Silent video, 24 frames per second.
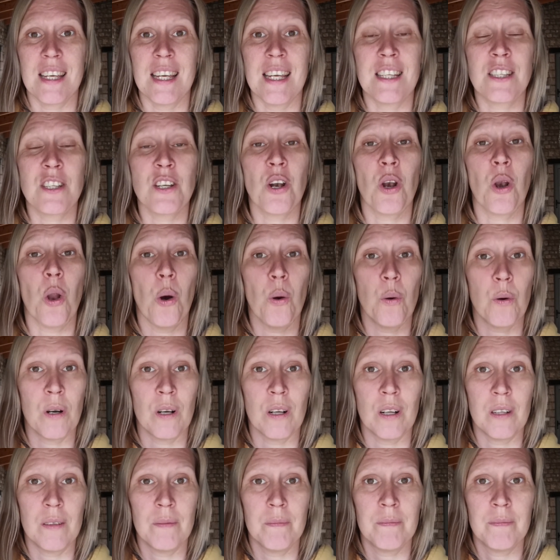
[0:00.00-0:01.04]
It's
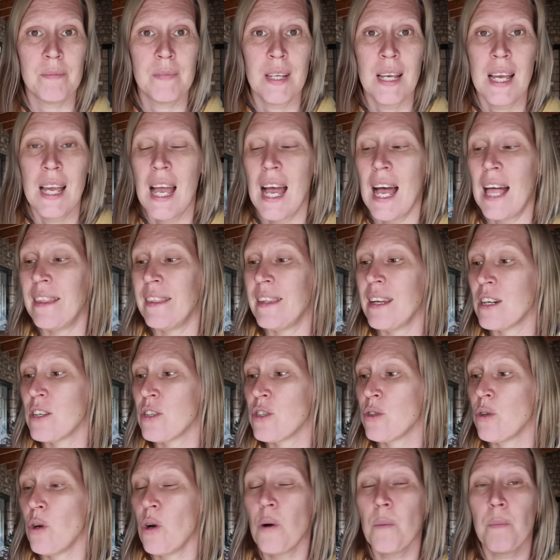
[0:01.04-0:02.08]
local and
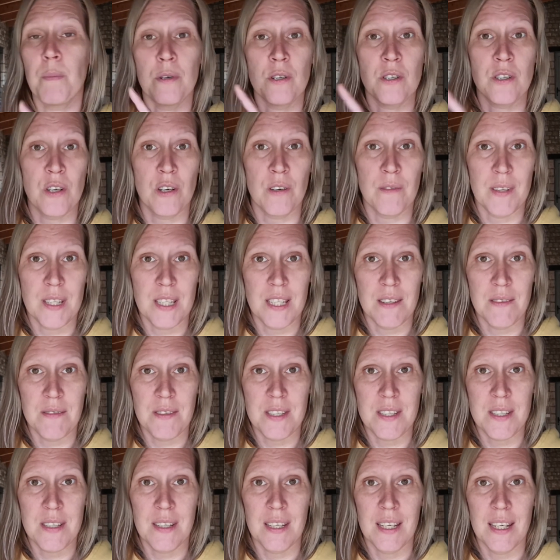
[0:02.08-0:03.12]
there's no
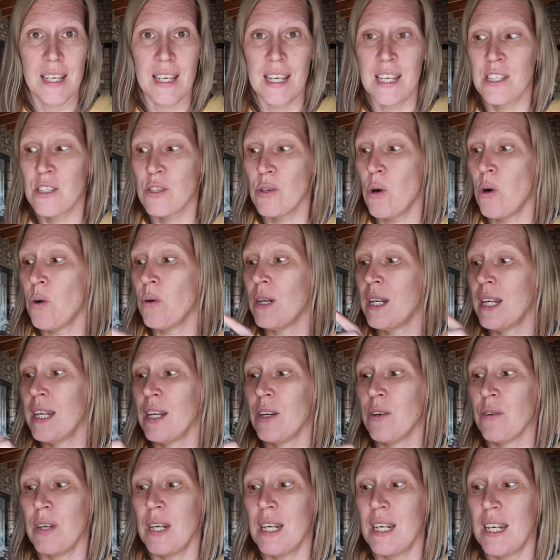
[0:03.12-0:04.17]
preservatives. Its only
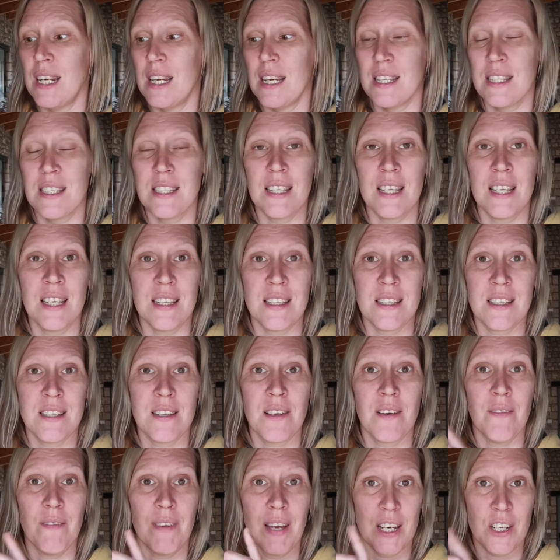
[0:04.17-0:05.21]
ingredients is
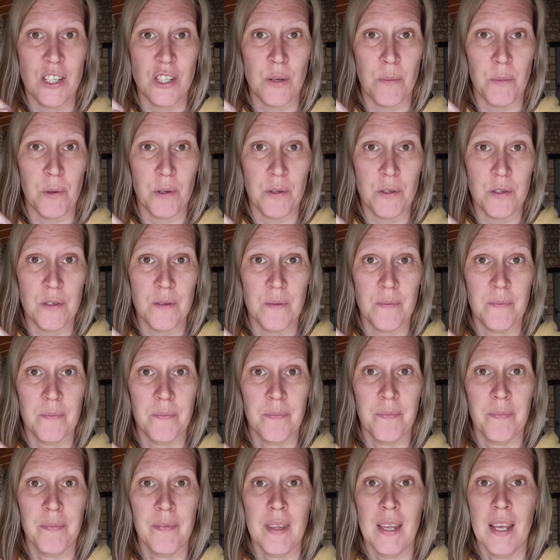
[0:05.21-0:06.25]
vegetables.
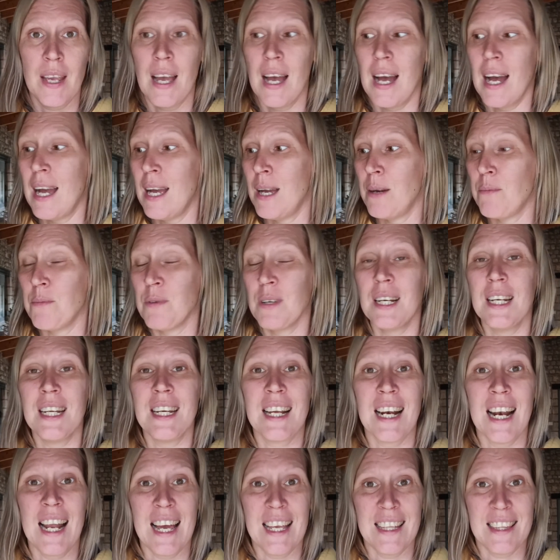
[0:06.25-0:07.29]
I am really
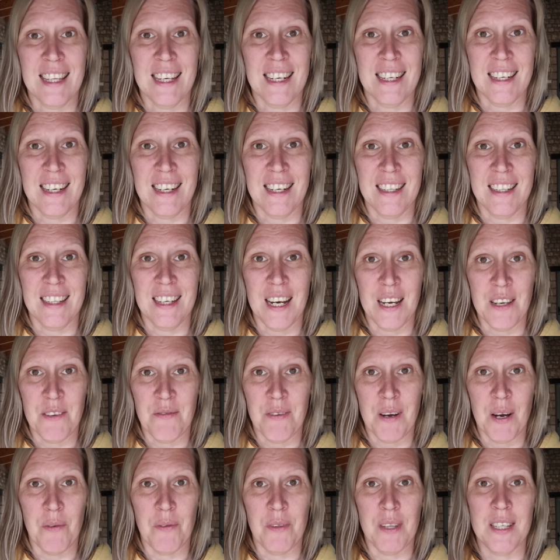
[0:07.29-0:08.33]
glad that I
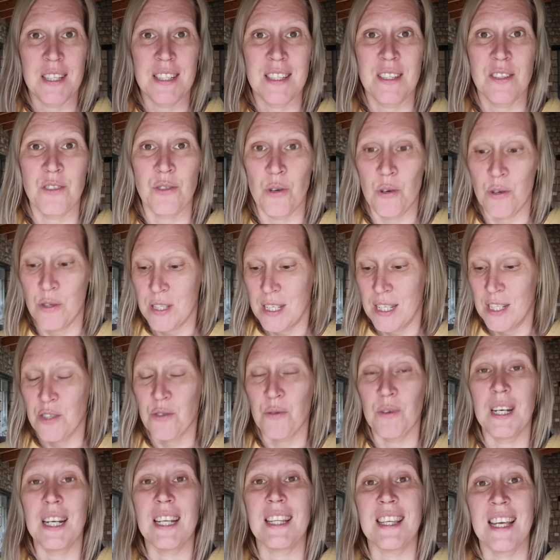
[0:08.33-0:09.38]
found this sauce. It's
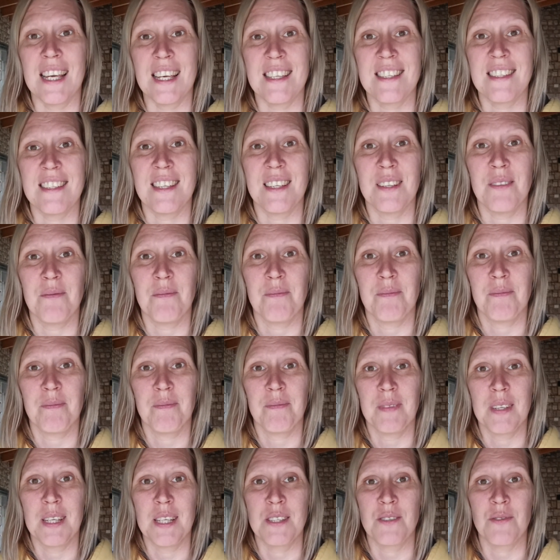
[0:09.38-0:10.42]
really tasty.
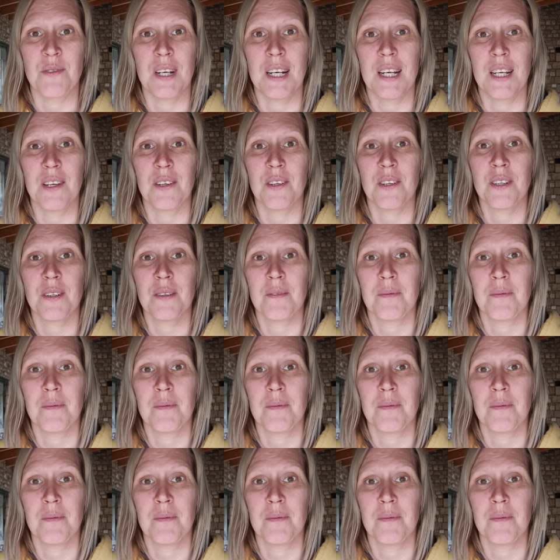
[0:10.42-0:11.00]
It's really good.